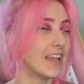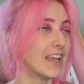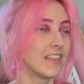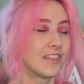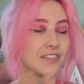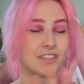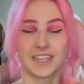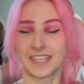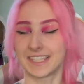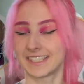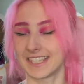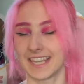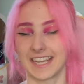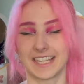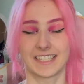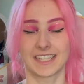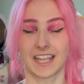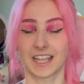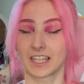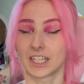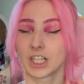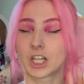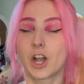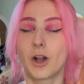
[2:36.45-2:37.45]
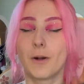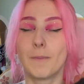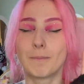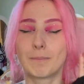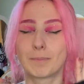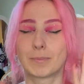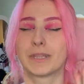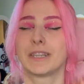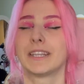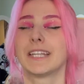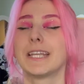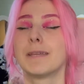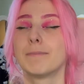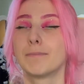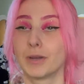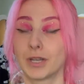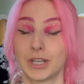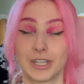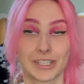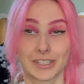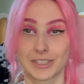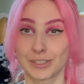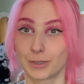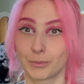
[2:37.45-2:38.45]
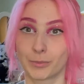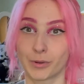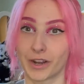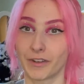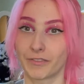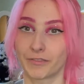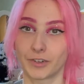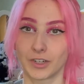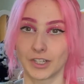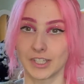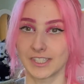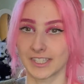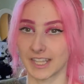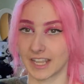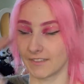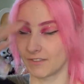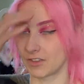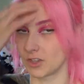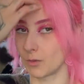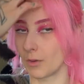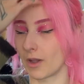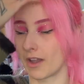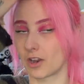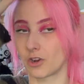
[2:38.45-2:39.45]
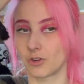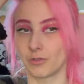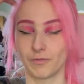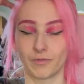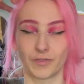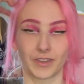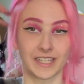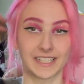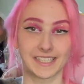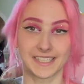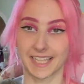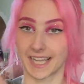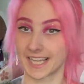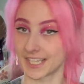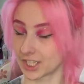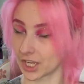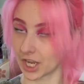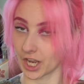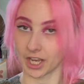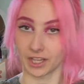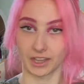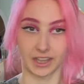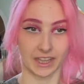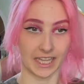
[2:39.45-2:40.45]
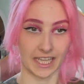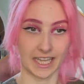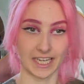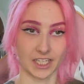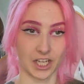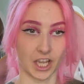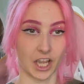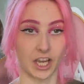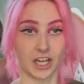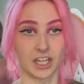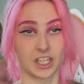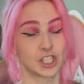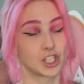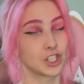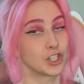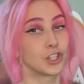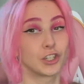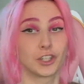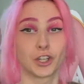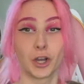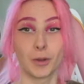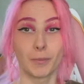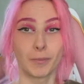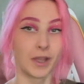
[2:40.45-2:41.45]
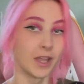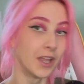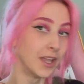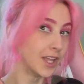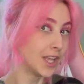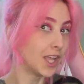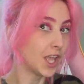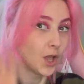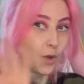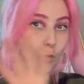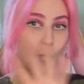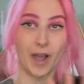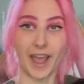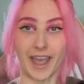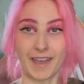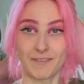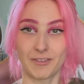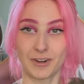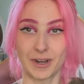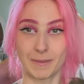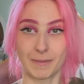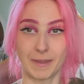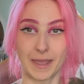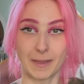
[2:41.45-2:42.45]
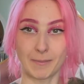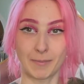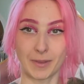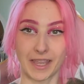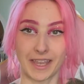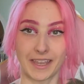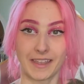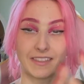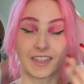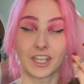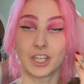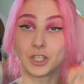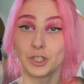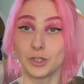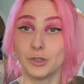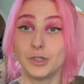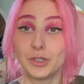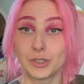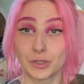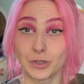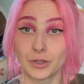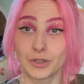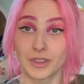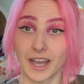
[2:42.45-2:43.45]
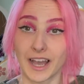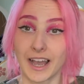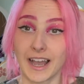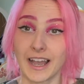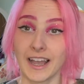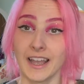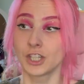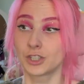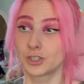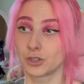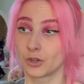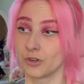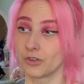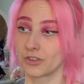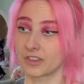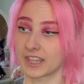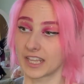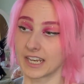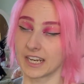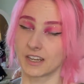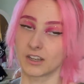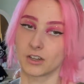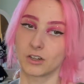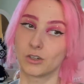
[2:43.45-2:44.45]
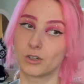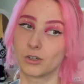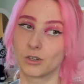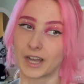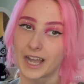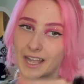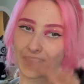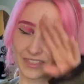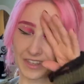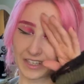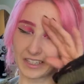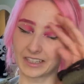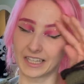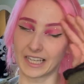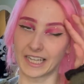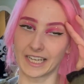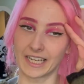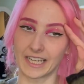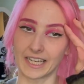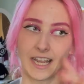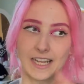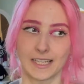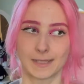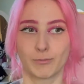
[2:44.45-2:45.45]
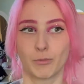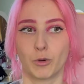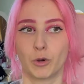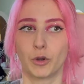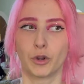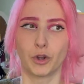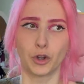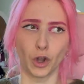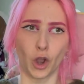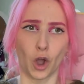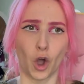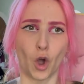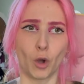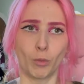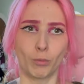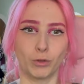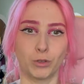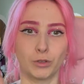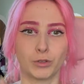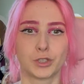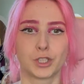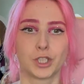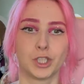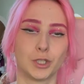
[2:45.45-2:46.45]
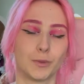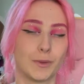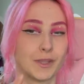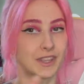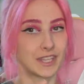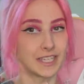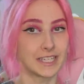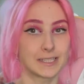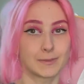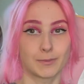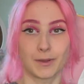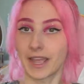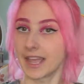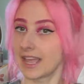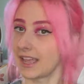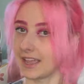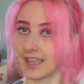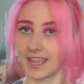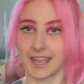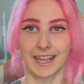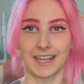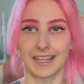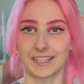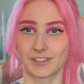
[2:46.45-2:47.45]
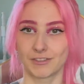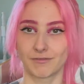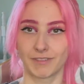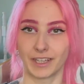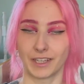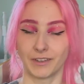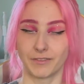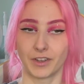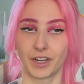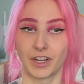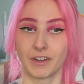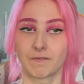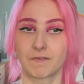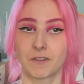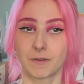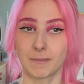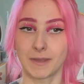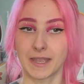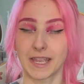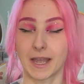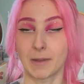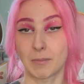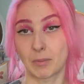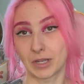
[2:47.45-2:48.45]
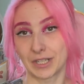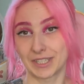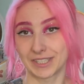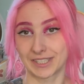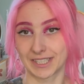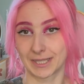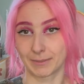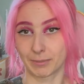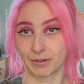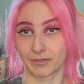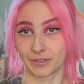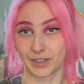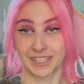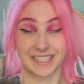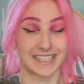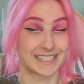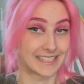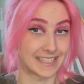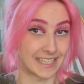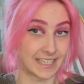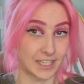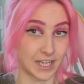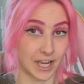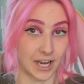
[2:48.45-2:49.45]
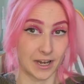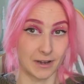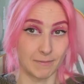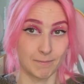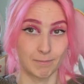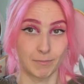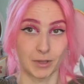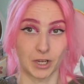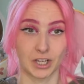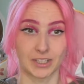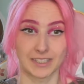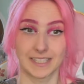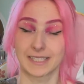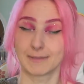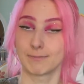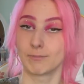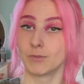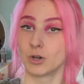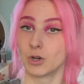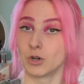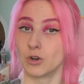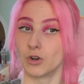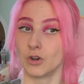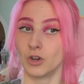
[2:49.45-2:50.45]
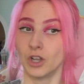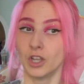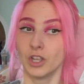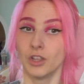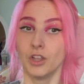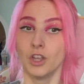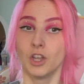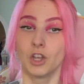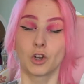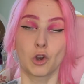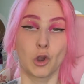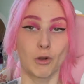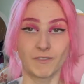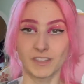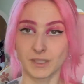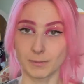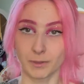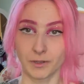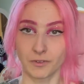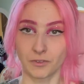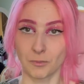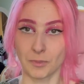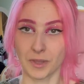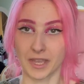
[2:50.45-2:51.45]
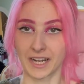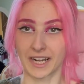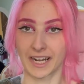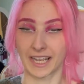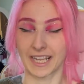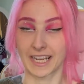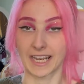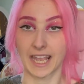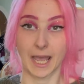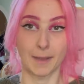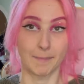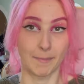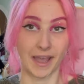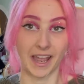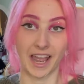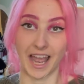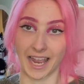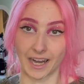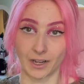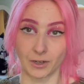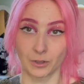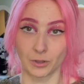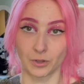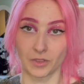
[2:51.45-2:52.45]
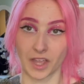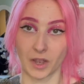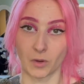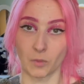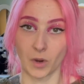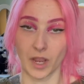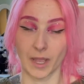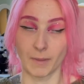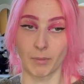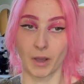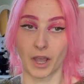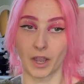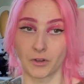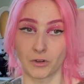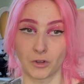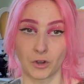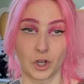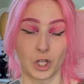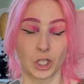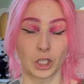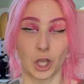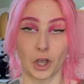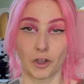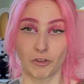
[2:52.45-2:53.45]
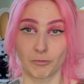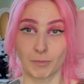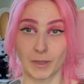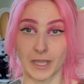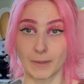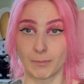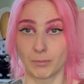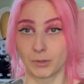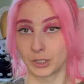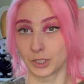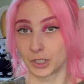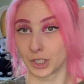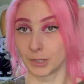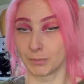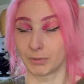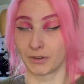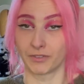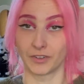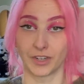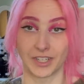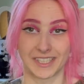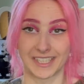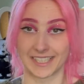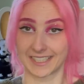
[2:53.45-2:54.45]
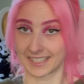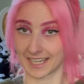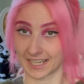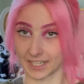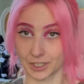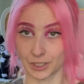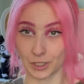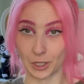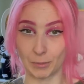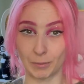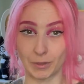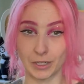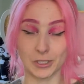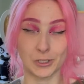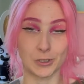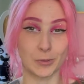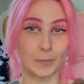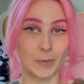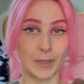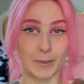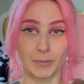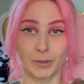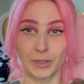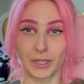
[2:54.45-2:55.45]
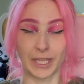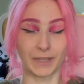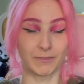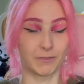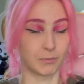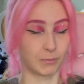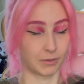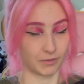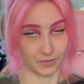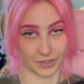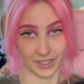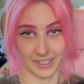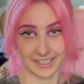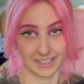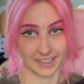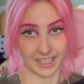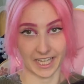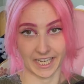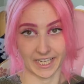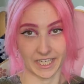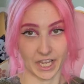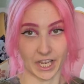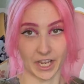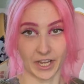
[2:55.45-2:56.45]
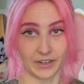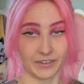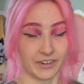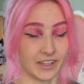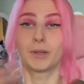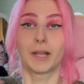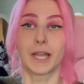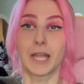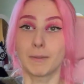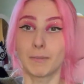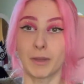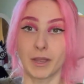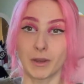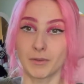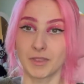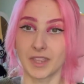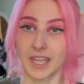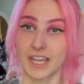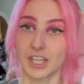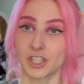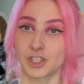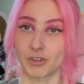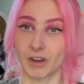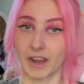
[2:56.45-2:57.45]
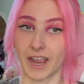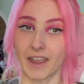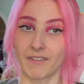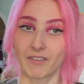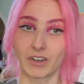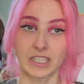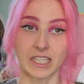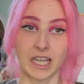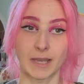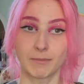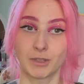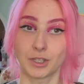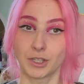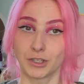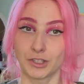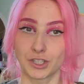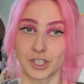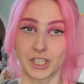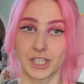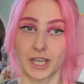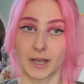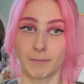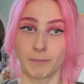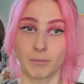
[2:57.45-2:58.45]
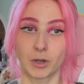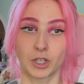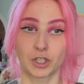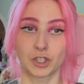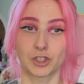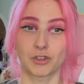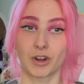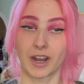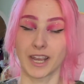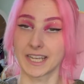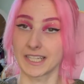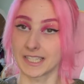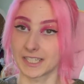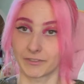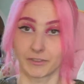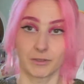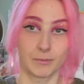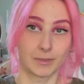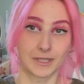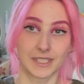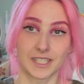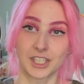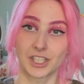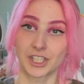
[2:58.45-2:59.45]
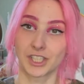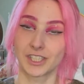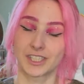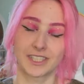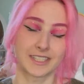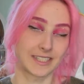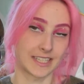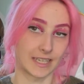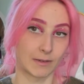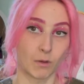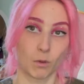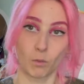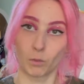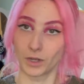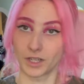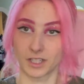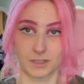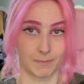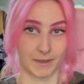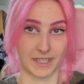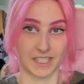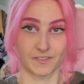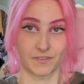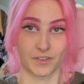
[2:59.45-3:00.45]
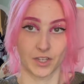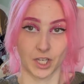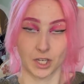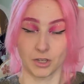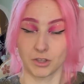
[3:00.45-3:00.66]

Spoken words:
This is complete personal preference. If you are comfier sat down, lay down, stood up, whatever it may be, then you do that. Don't think, oh, I feel like it's more normal to do it this way. It is irrelevant. For me, I personally prefer to sit down because it's more comfortable for me and I can get a better angle that way, but I know a lot of people do prefer to stand up, and some people even prefer to lie down. Play about with it. Try every time you use your tampon, try a different position to see what works best for you.